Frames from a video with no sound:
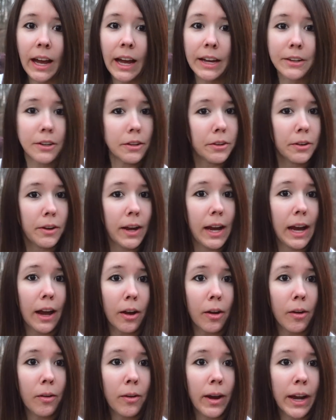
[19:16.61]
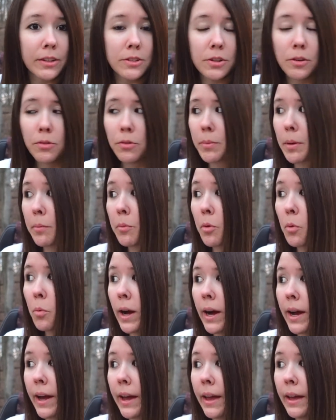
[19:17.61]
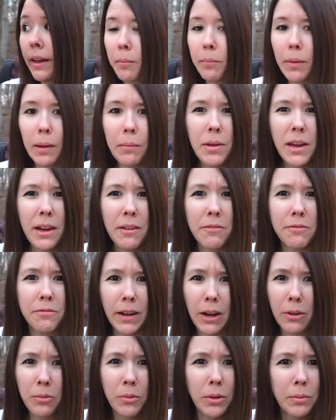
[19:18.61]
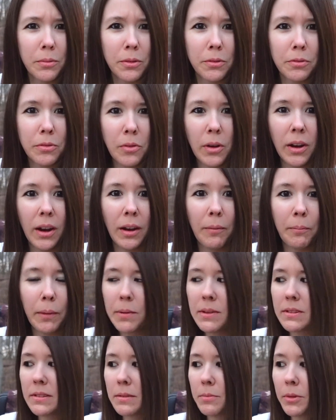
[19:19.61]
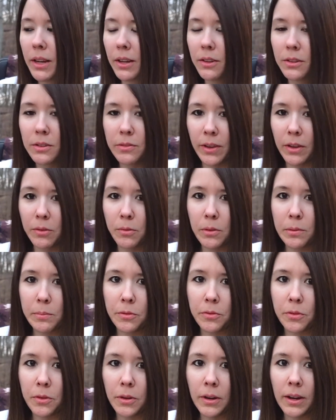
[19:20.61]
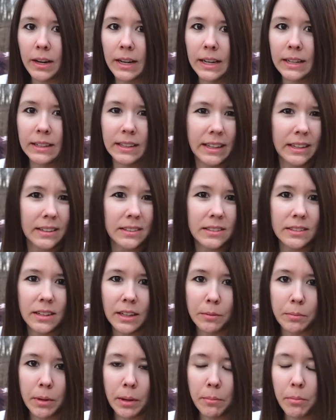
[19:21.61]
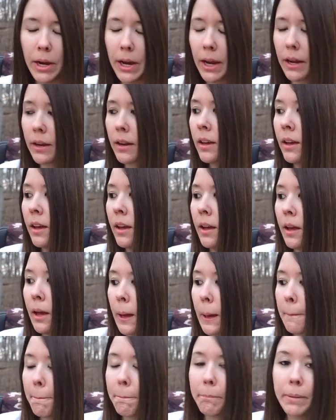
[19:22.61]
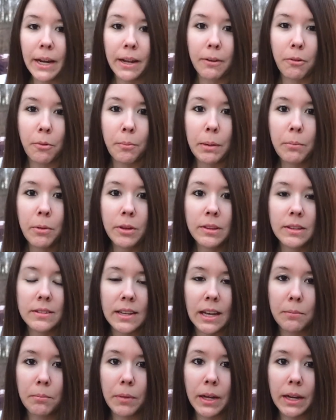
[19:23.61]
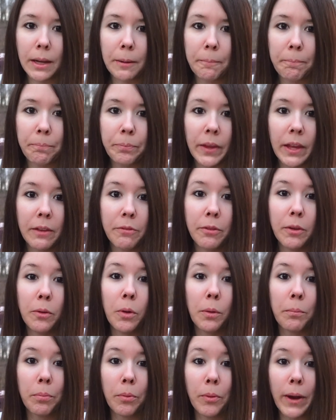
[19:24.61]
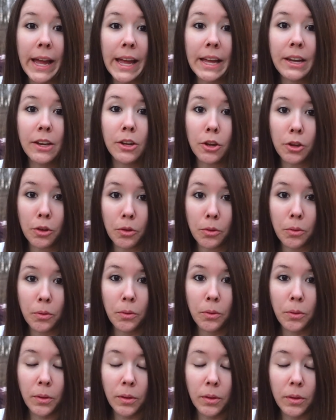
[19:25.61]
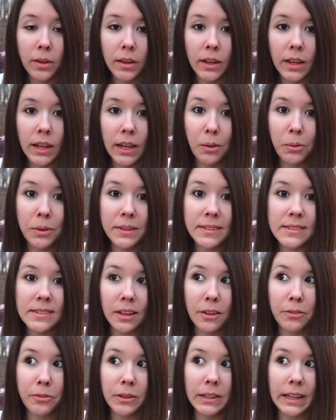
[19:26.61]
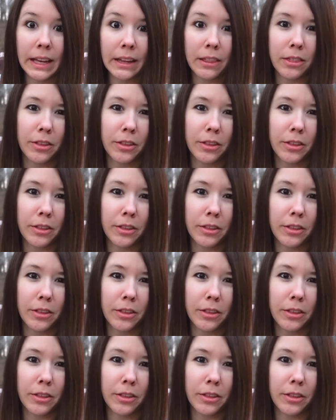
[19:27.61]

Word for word: I don't know how, I don't remember why. Maybe I've found one before, maybe someone else found one before and it like stuck in my brain. But I remember this had money. If it were brand new, it would sell for like